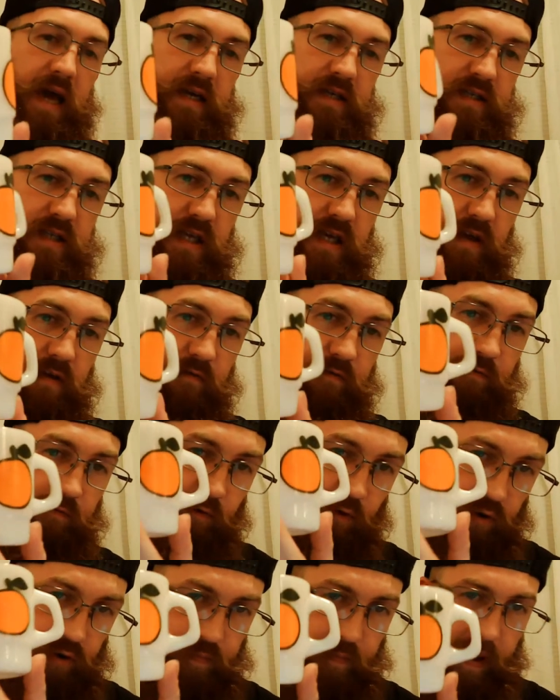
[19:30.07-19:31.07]
as the
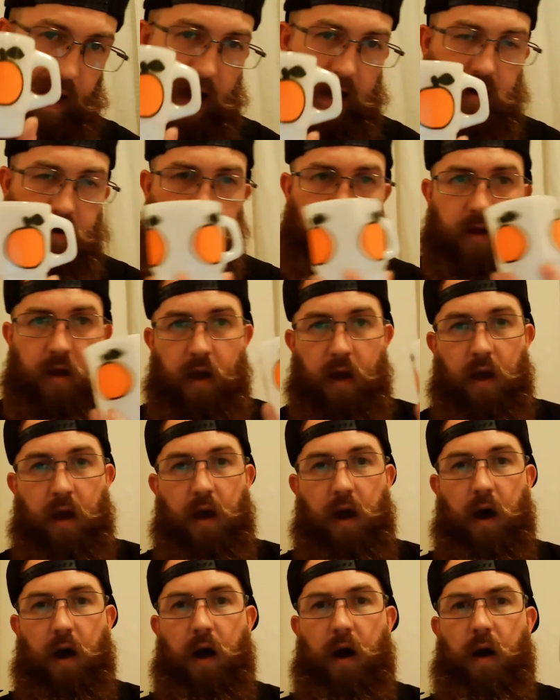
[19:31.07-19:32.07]
fruit pattern.
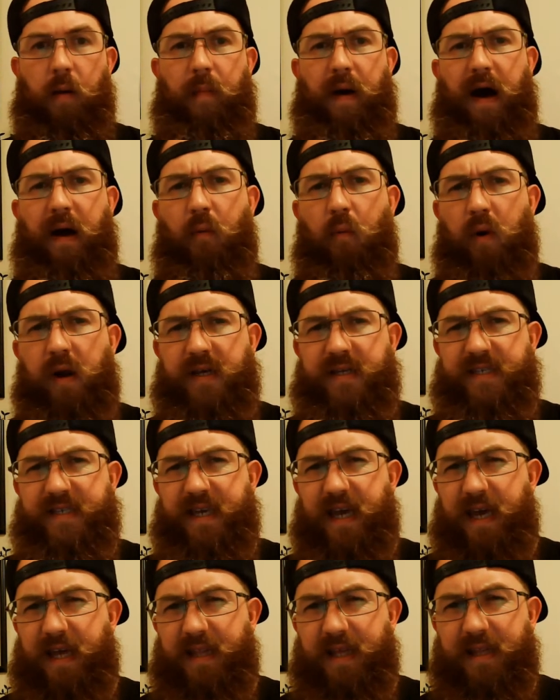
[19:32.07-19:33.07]
I want to
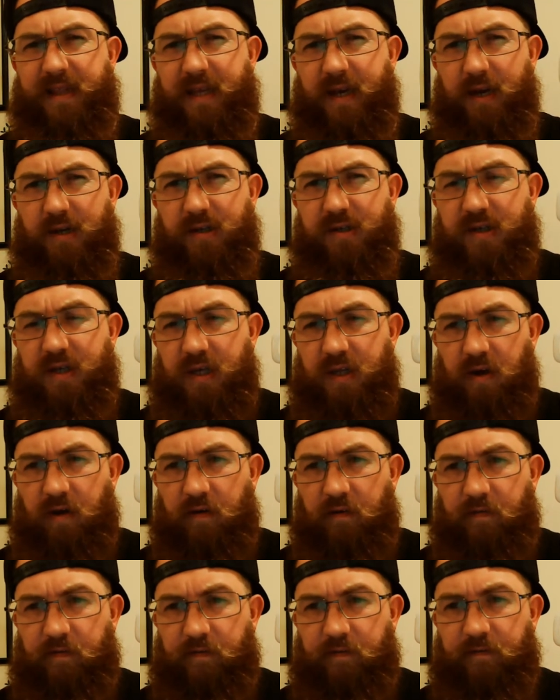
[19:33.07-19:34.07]
say that there's
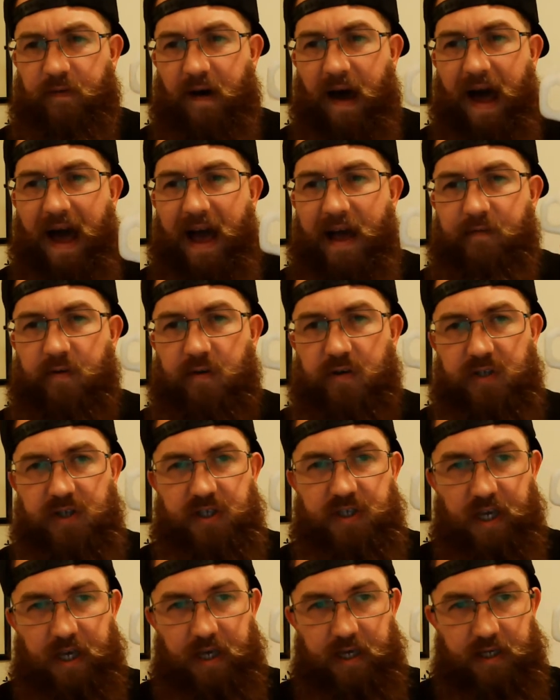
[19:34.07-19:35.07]
either 5 or
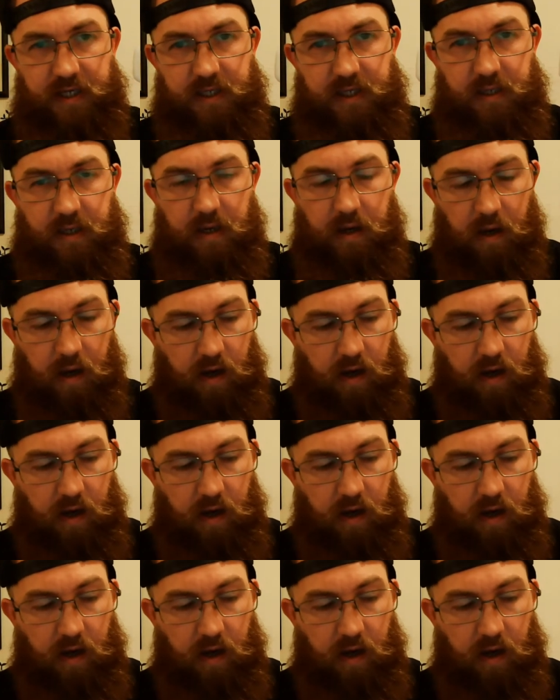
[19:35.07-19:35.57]
6